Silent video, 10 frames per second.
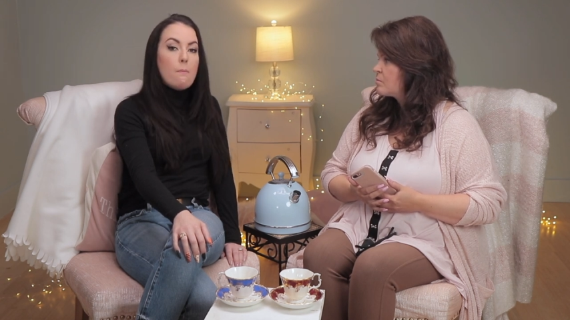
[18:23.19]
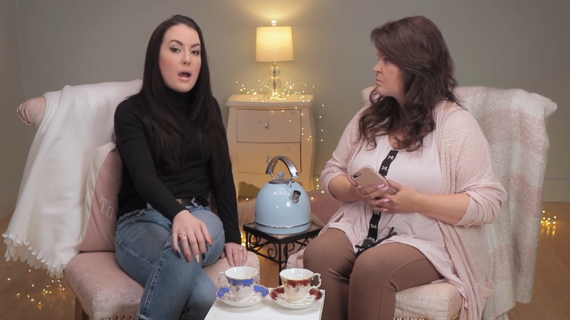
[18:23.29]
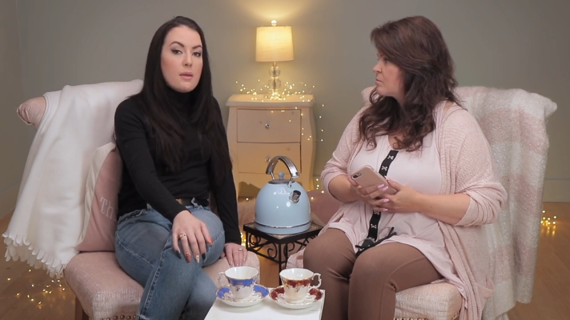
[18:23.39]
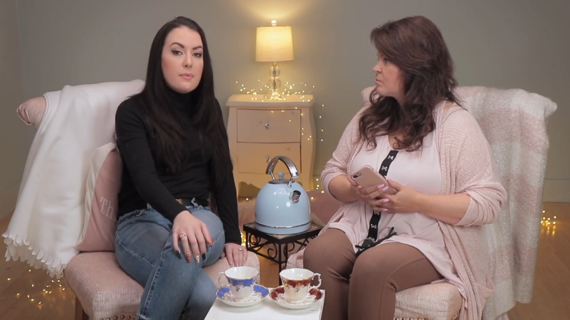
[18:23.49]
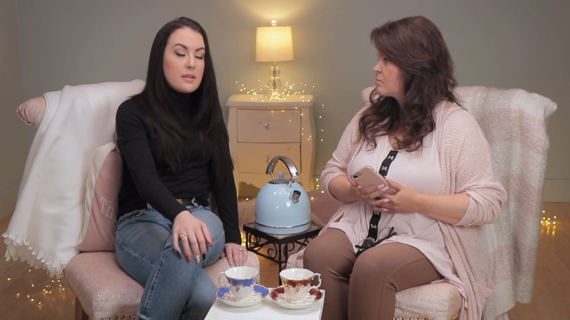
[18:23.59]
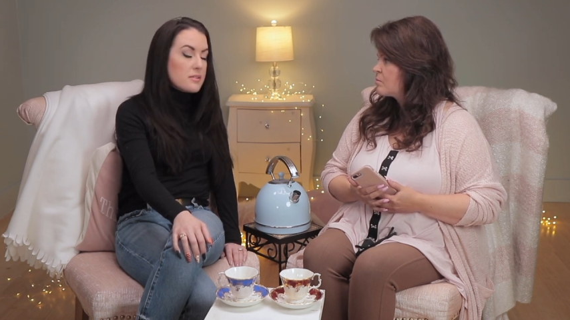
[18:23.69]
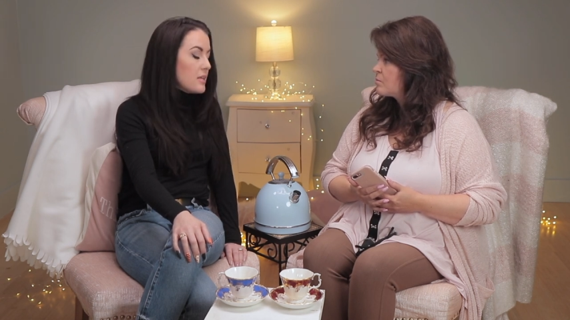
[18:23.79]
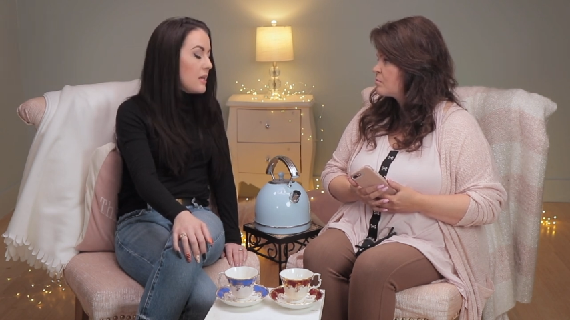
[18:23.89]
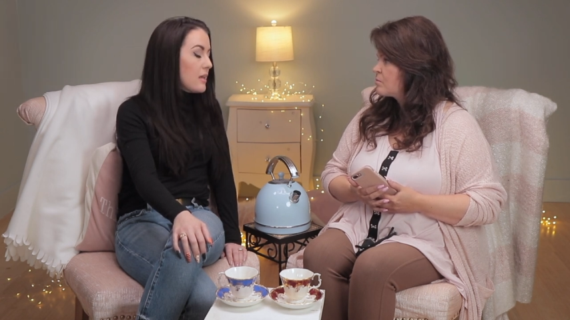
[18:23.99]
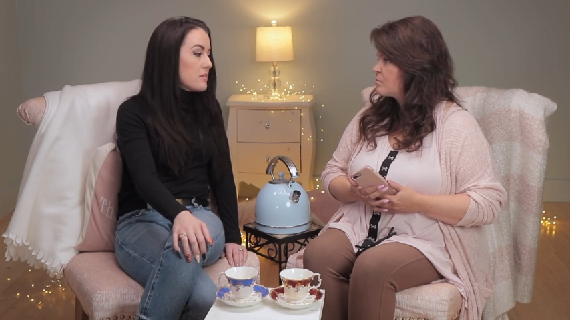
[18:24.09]
Speaker 1: my
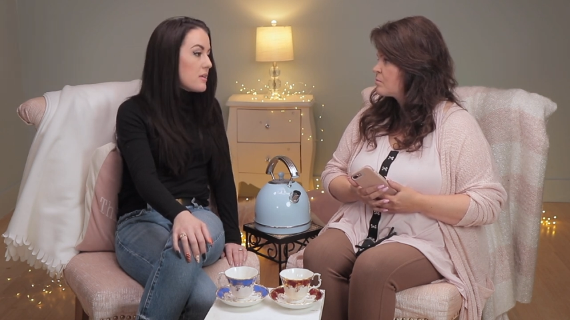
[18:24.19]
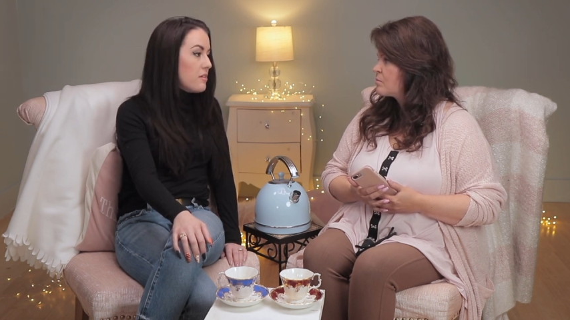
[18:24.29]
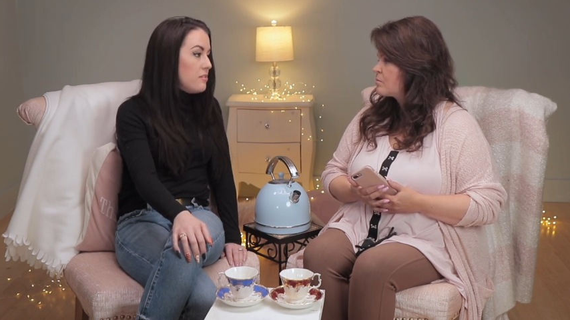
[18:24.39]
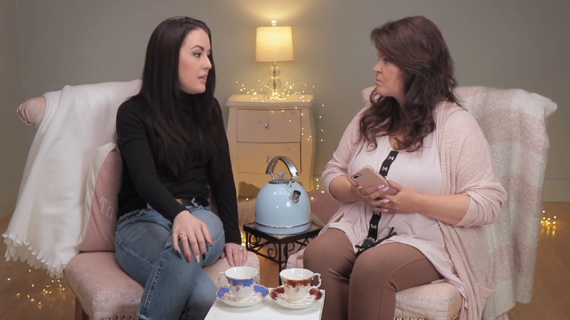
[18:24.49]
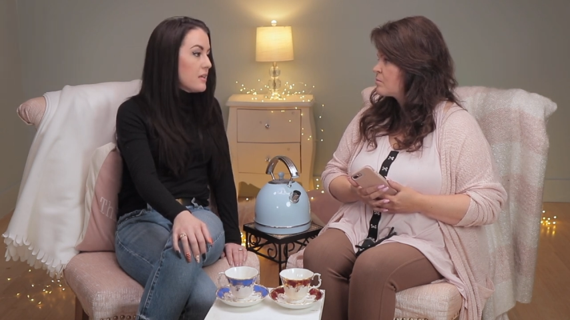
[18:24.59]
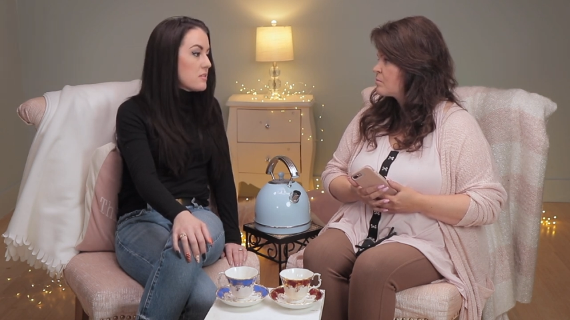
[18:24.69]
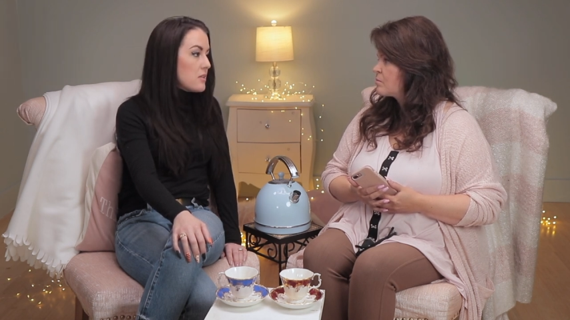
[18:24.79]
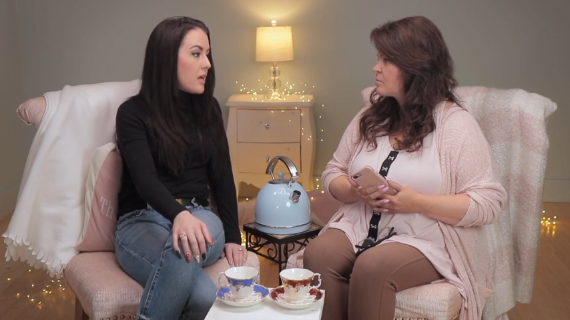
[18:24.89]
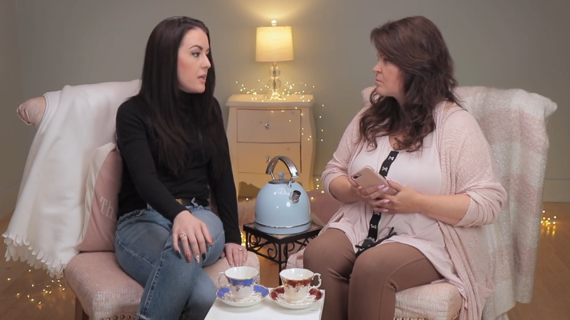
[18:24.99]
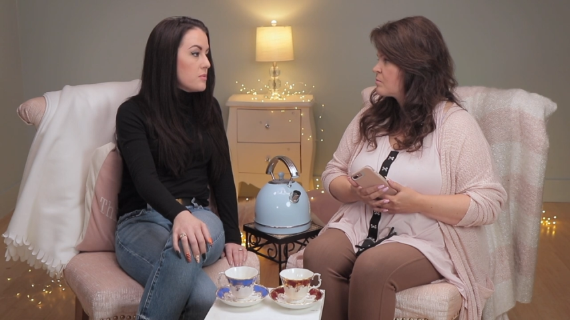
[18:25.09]
biggest thing is I think it's
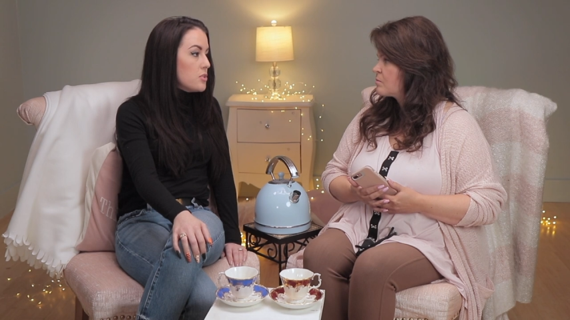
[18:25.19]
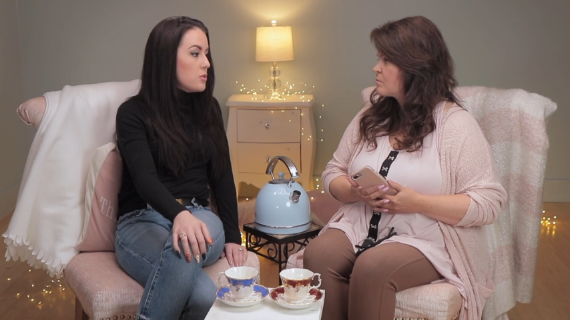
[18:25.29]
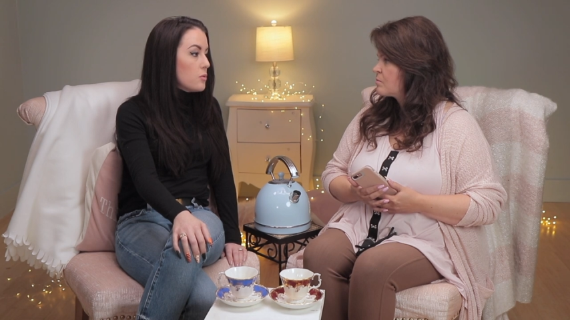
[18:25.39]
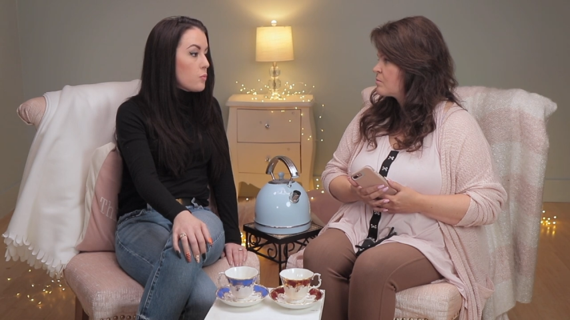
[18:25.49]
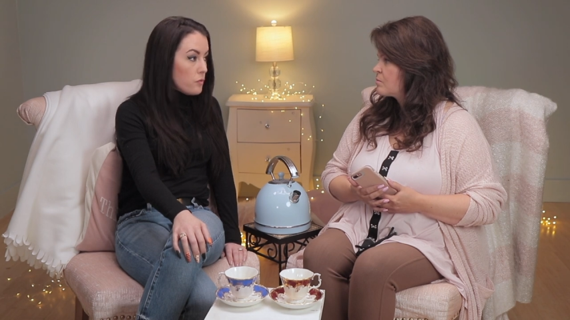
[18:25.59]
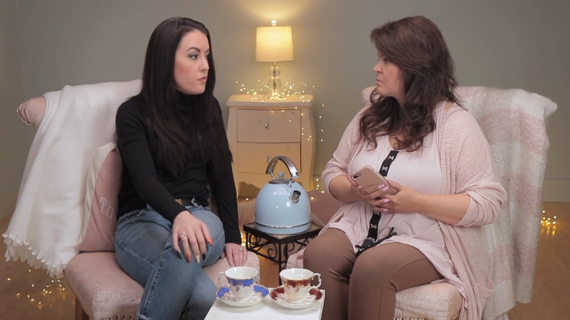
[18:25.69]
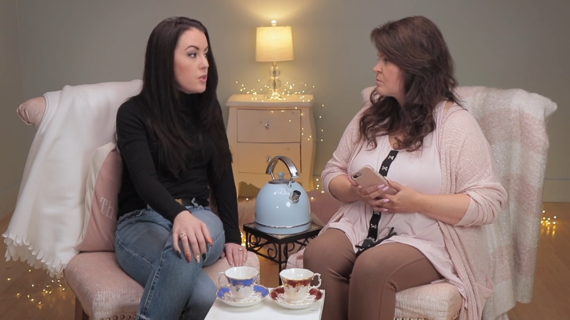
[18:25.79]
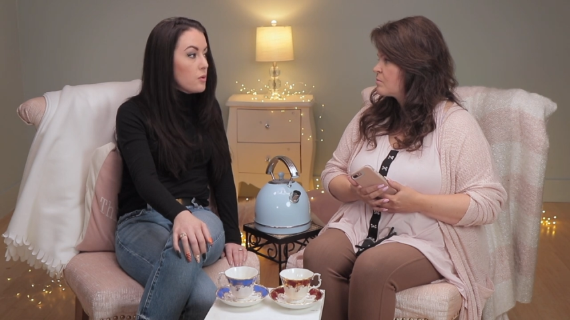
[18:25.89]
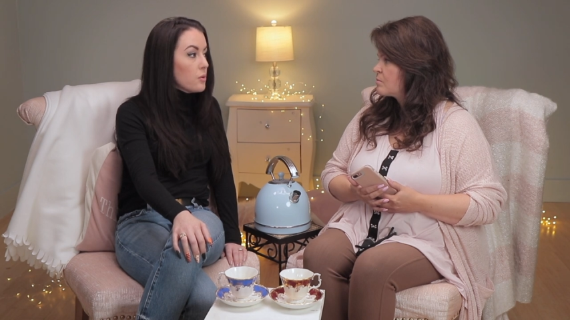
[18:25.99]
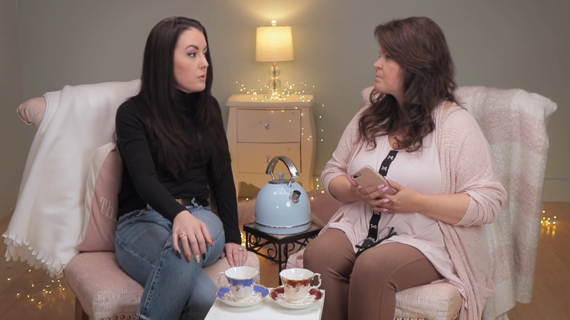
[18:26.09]
time to
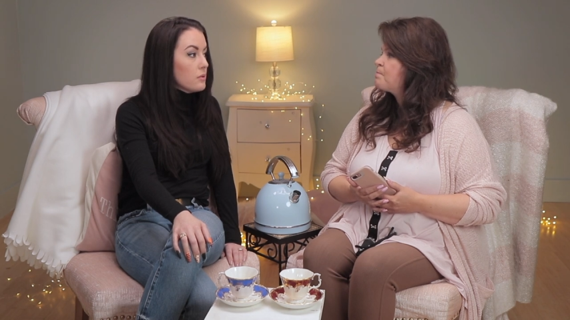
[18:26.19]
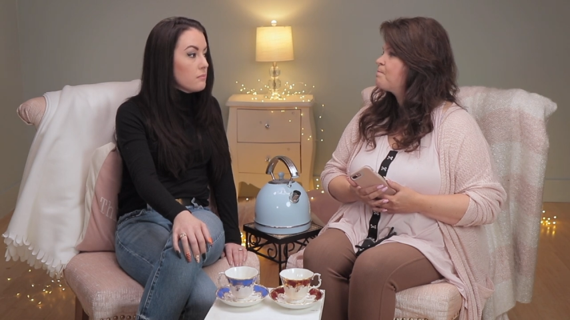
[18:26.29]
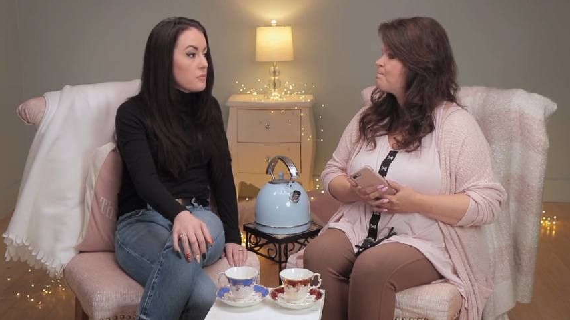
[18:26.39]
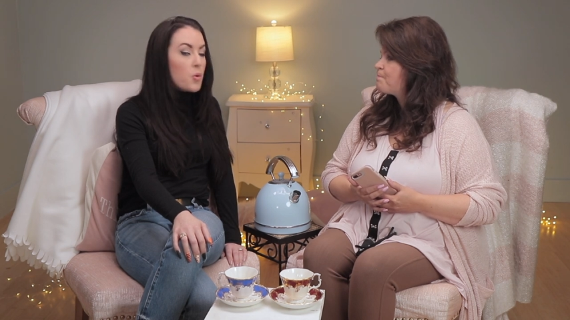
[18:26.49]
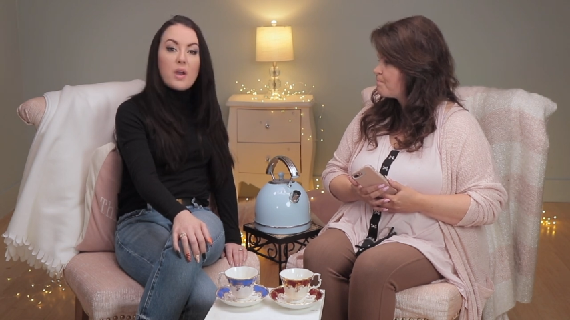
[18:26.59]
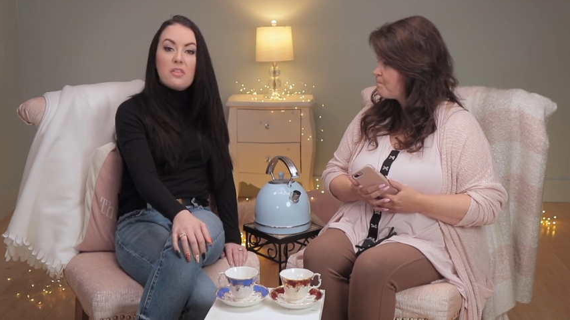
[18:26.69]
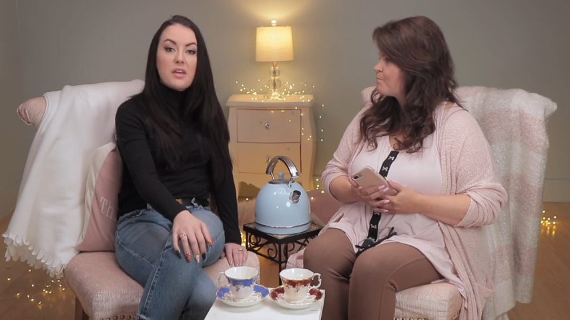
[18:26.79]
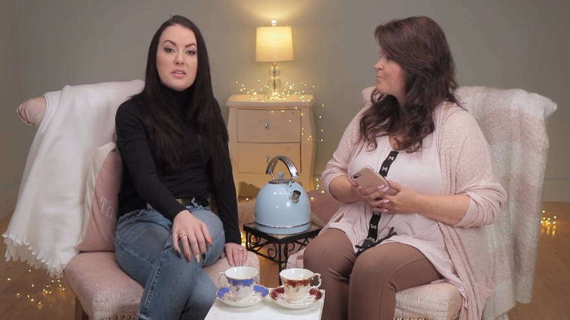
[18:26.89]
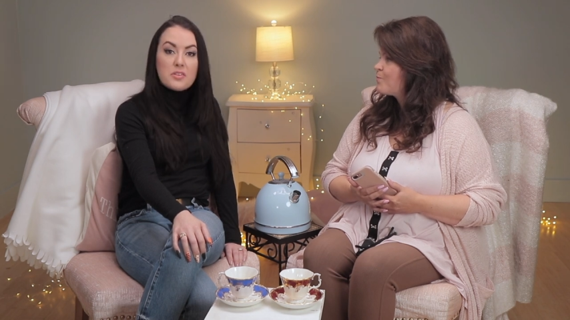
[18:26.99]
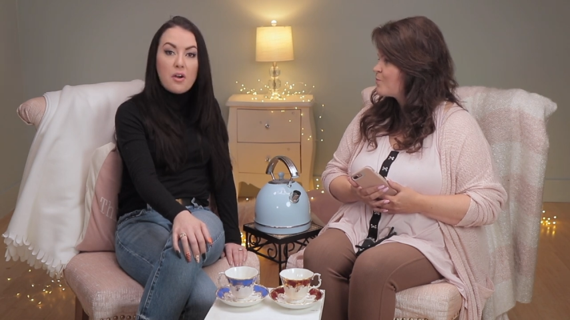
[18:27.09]
review the way
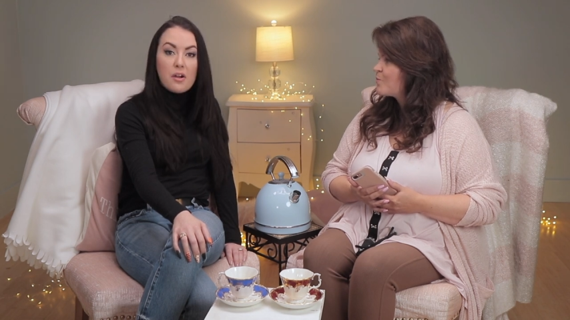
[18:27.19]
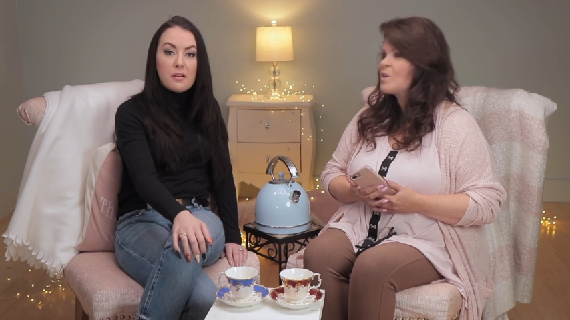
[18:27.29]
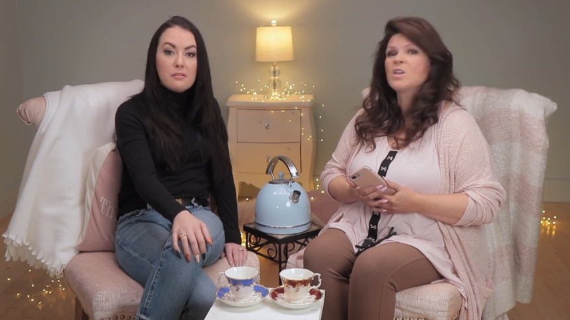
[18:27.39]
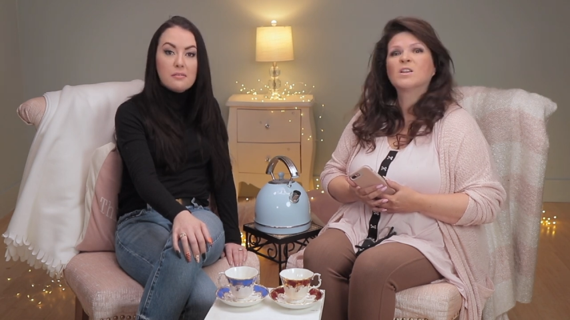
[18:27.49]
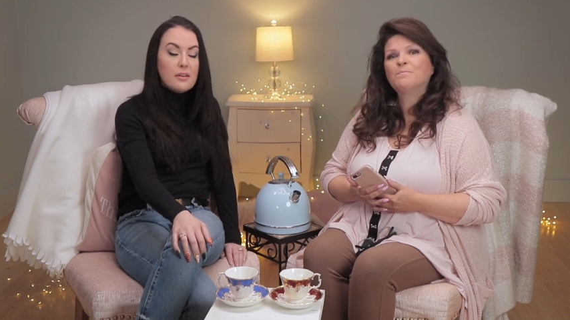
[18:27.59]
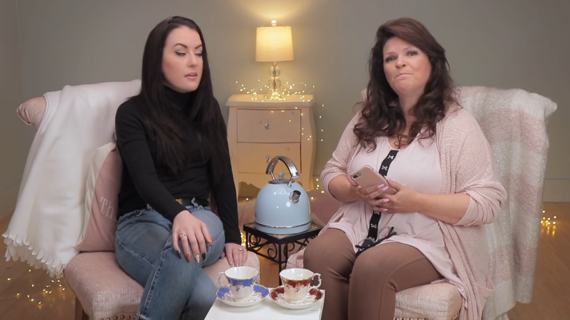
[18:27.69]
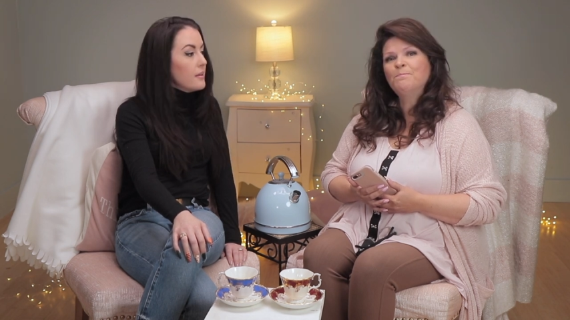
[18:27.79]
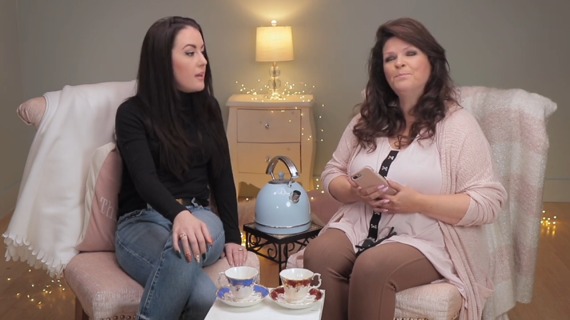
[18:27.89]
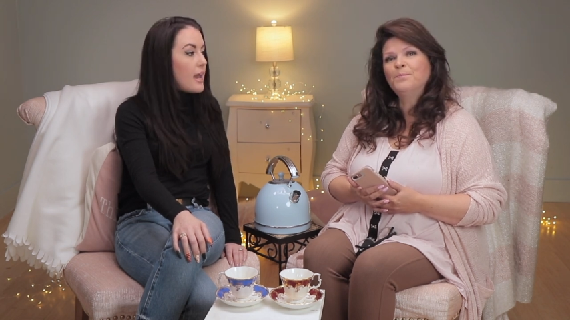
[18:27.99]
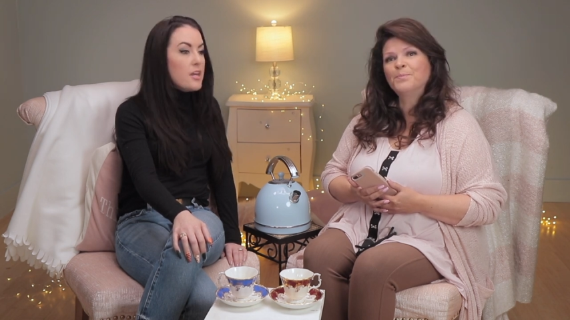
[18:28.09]
things are
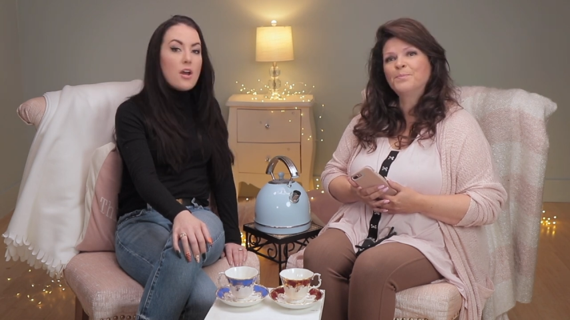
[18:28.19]
Mm-hmm.